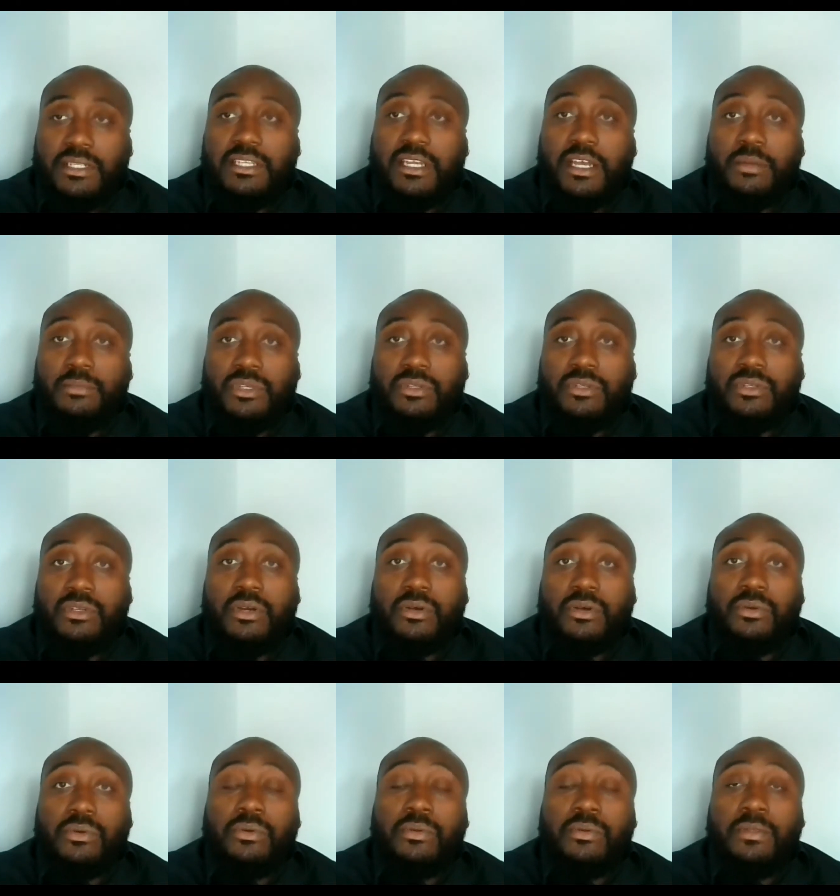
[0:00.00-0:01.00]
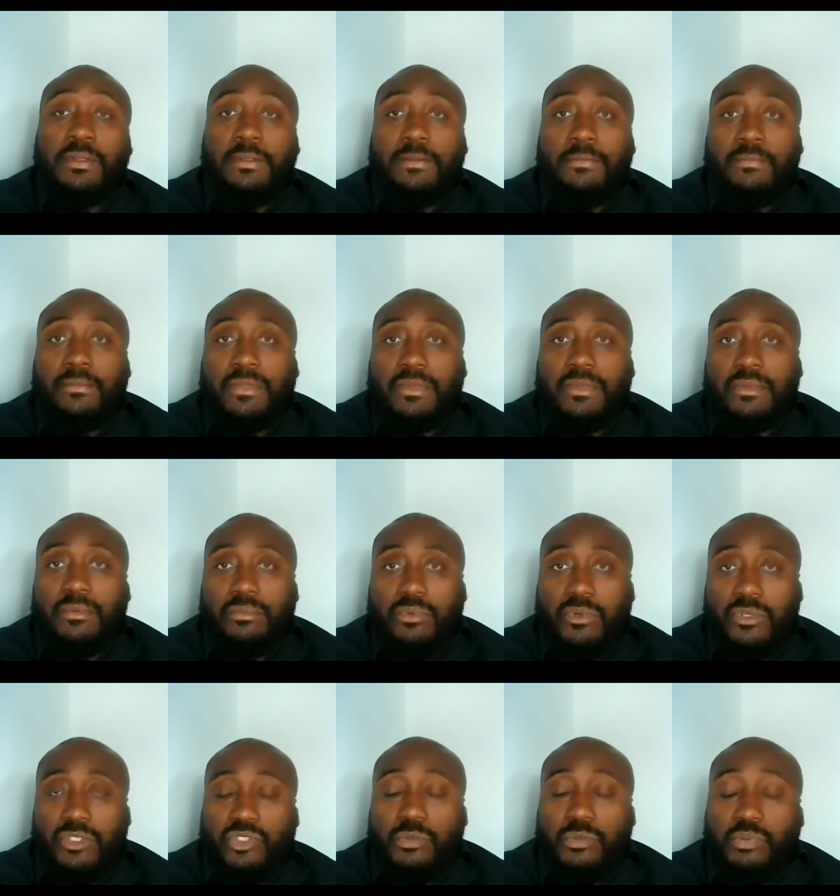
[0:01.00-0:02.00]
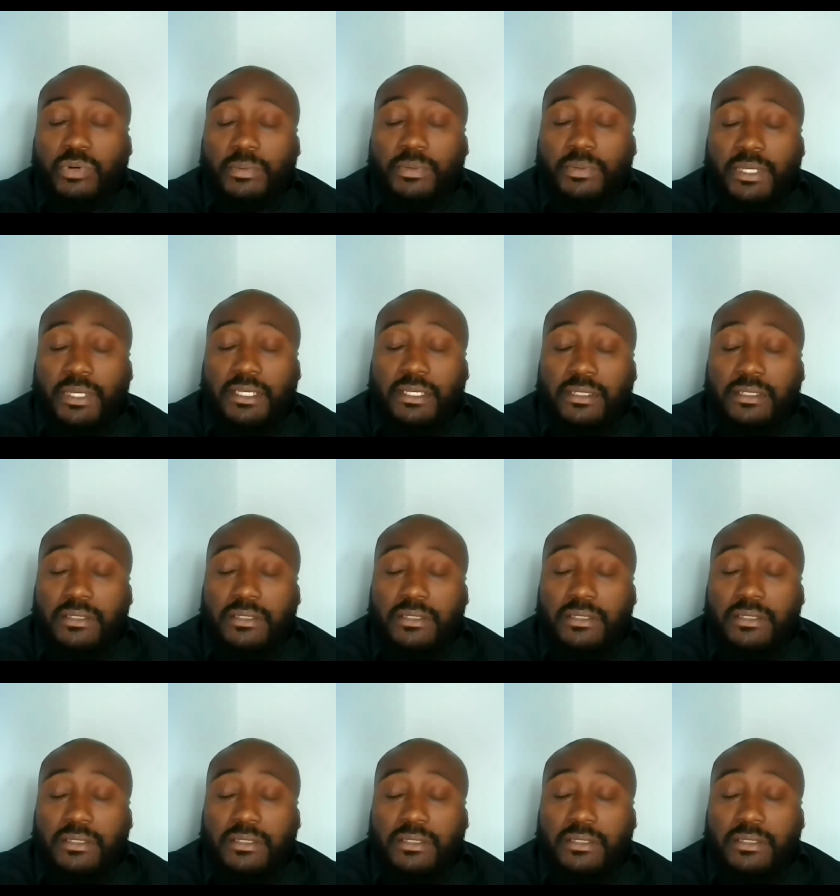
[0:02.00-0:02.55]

you know, once your property